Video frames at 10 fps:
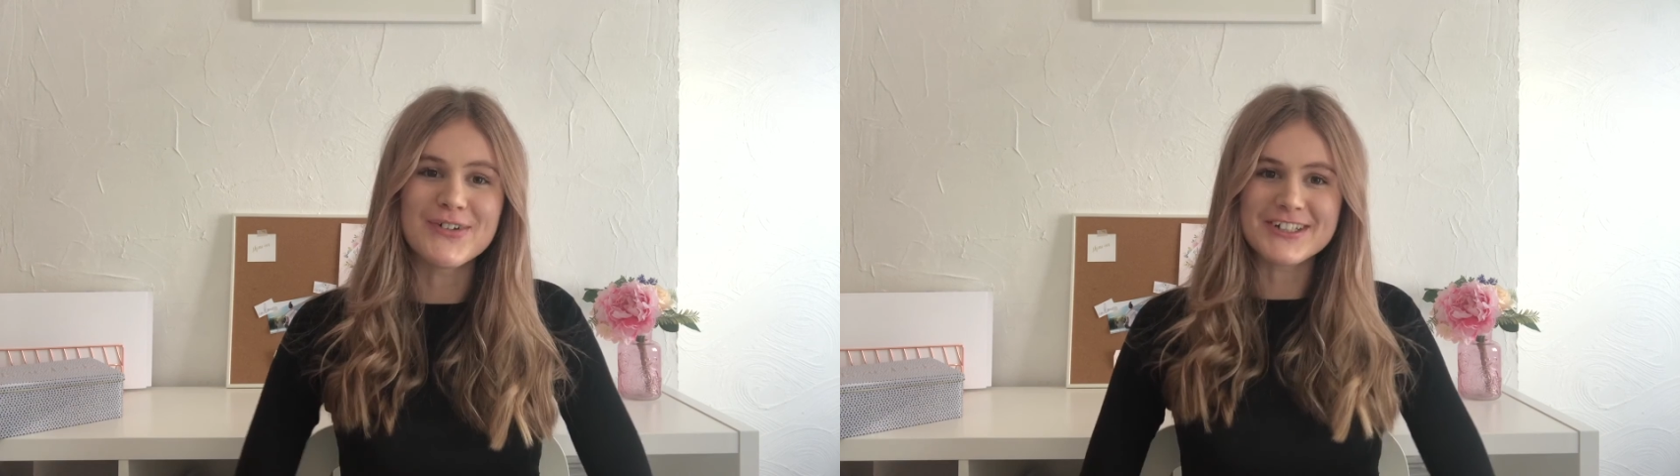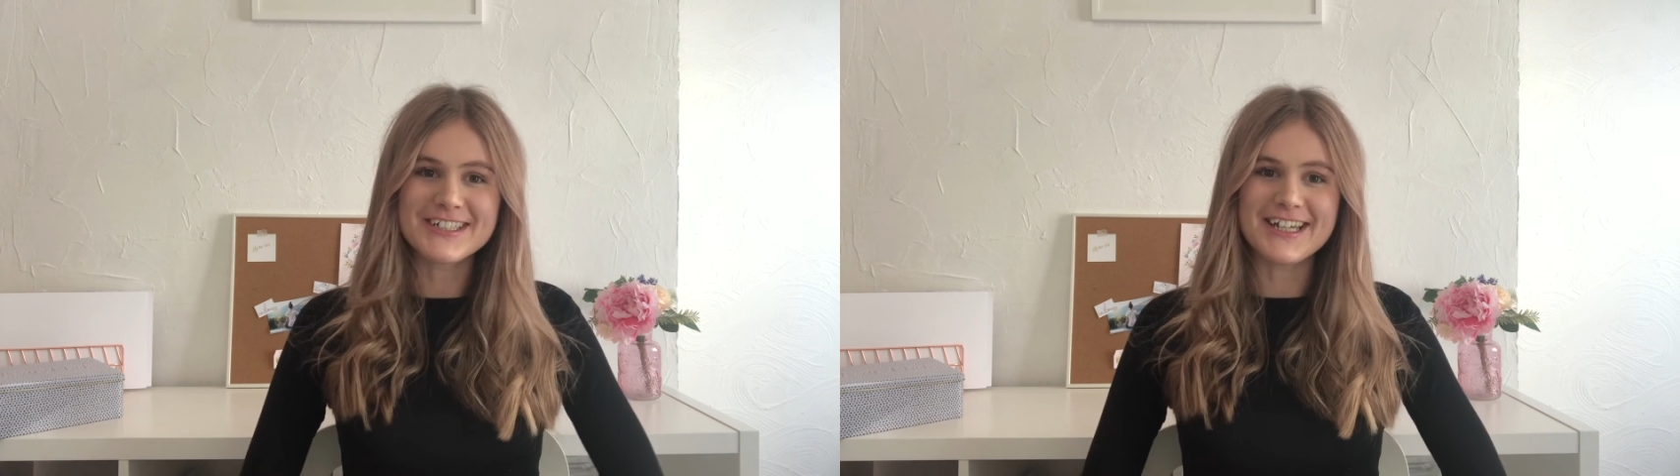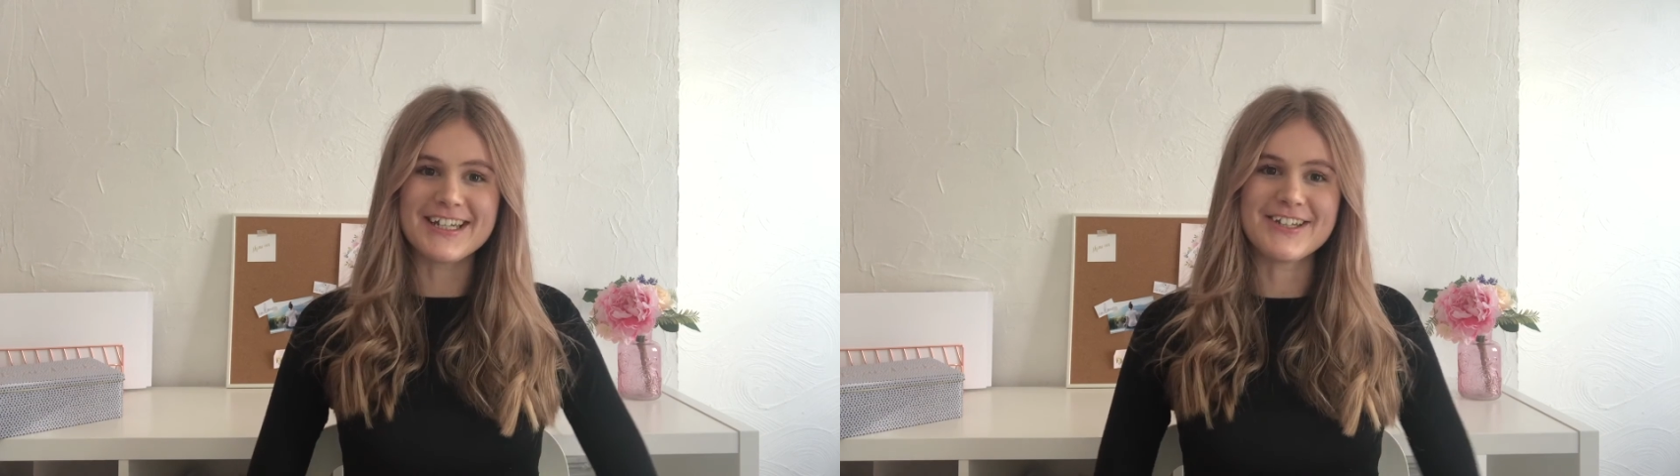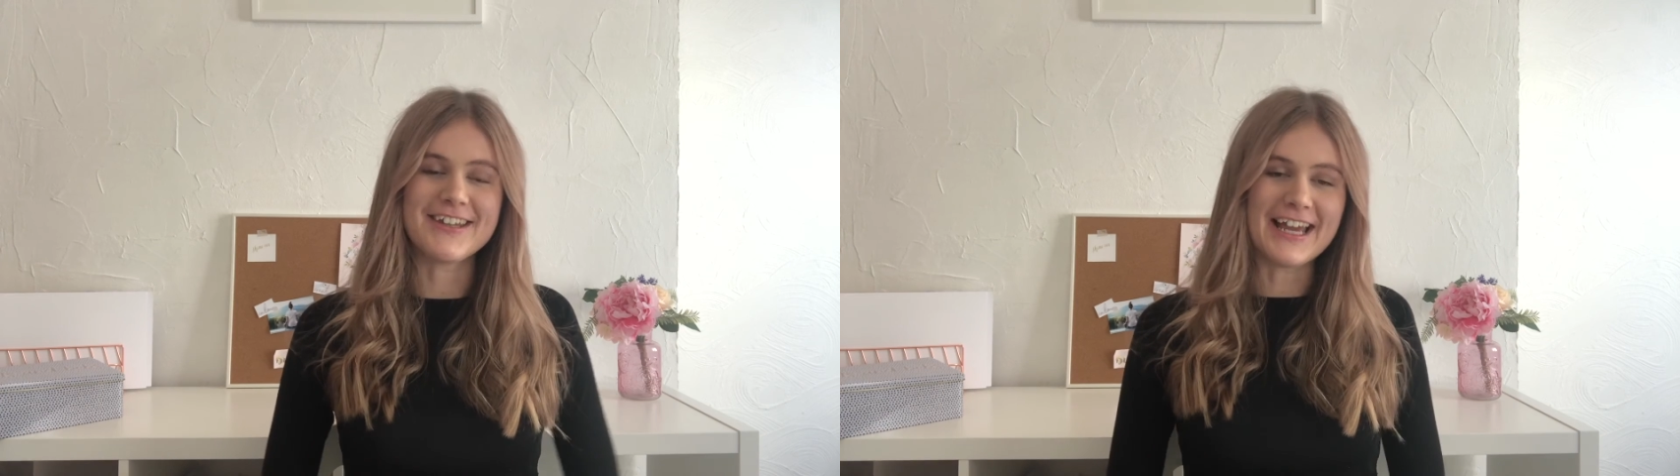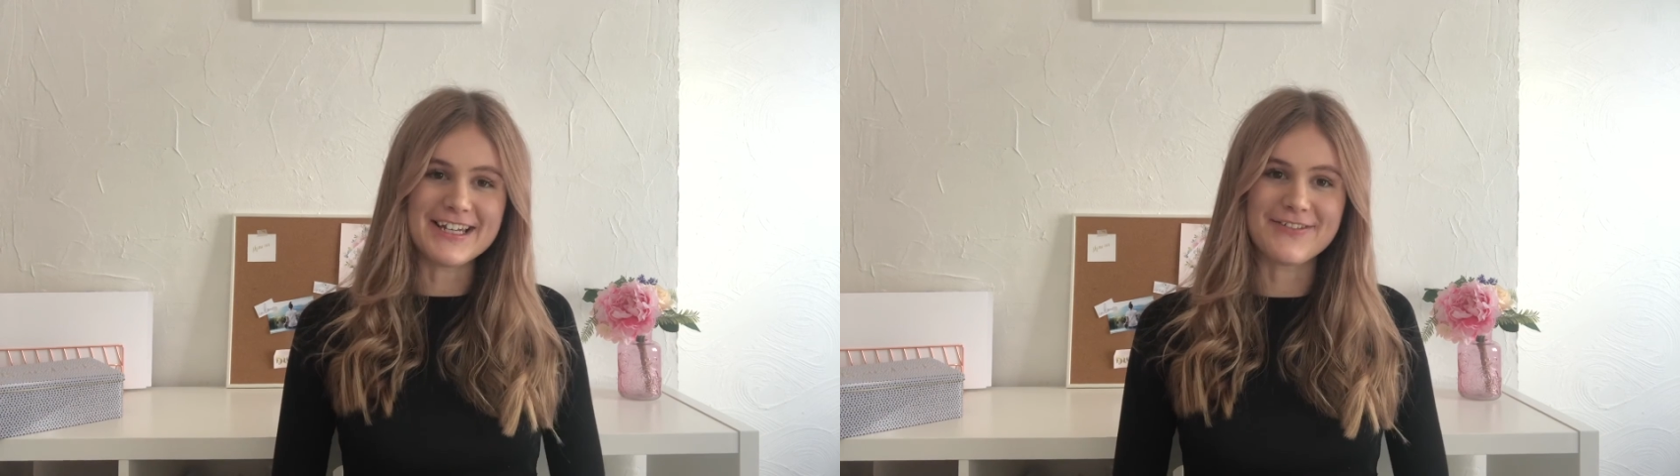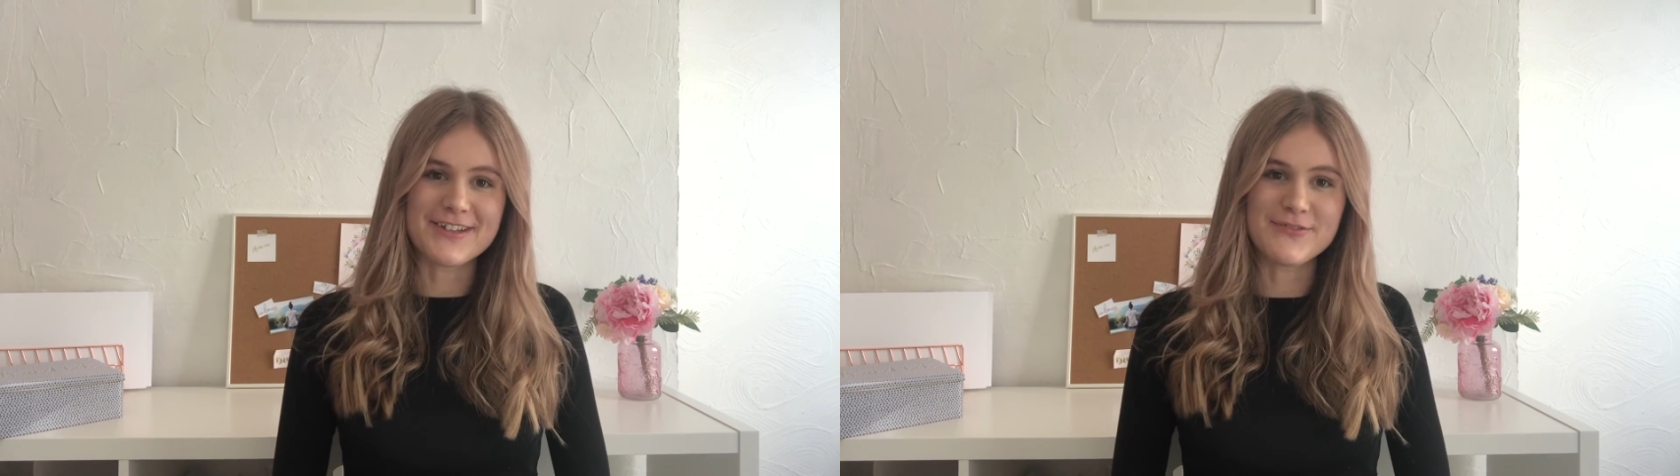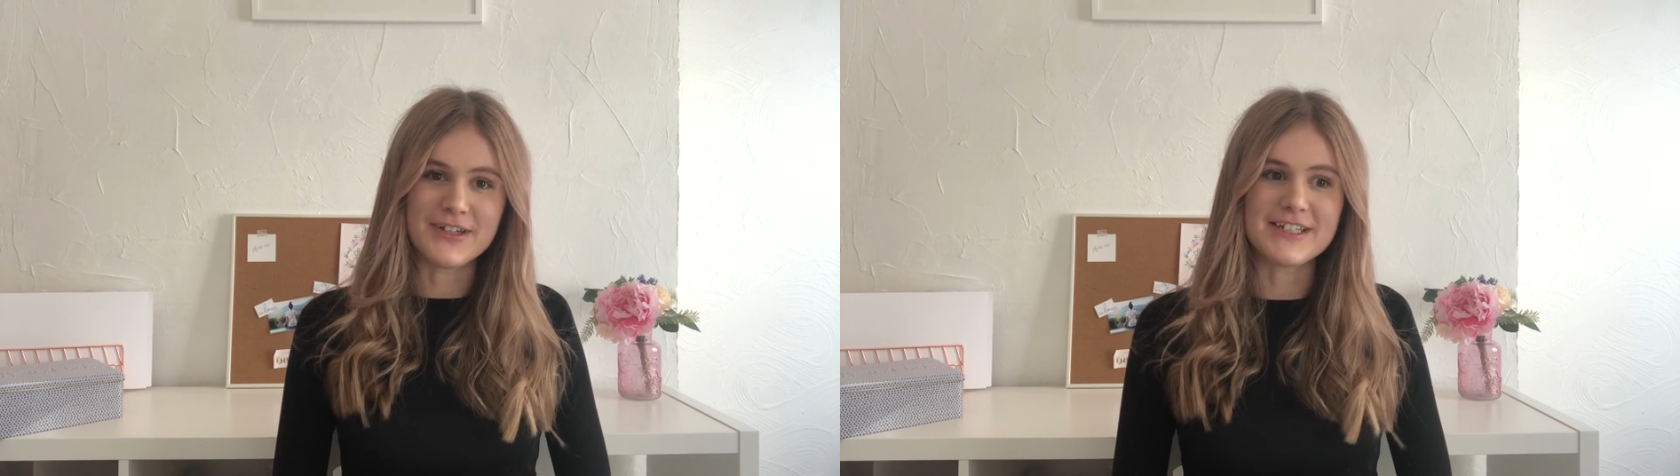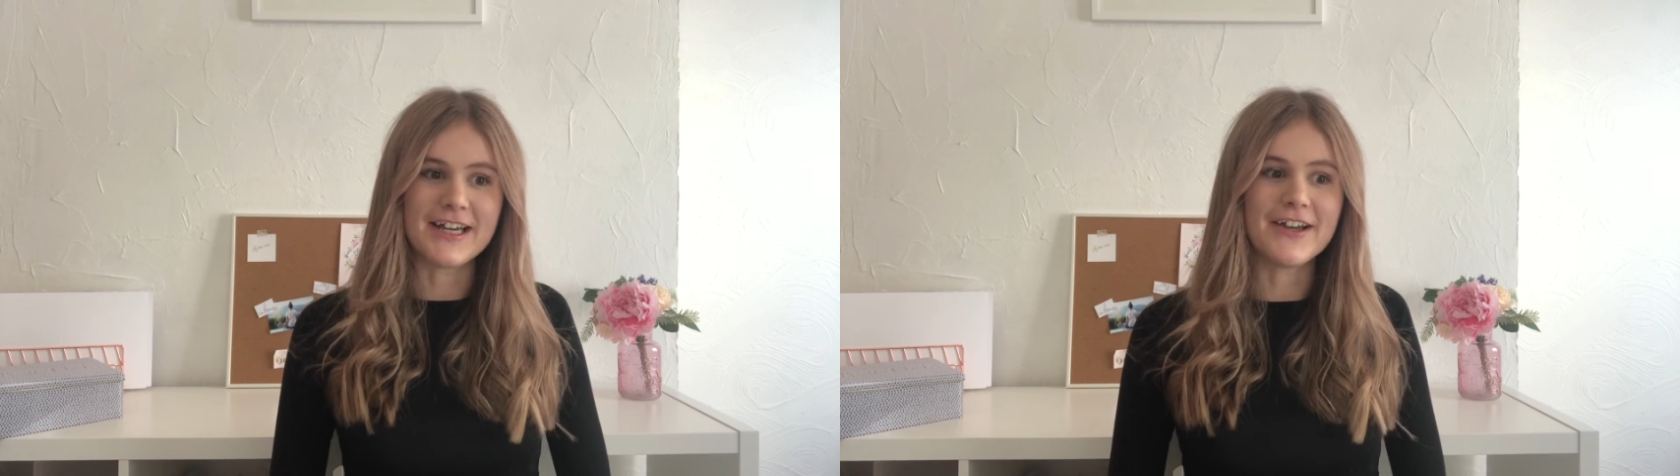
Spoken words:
watching to the end of this video.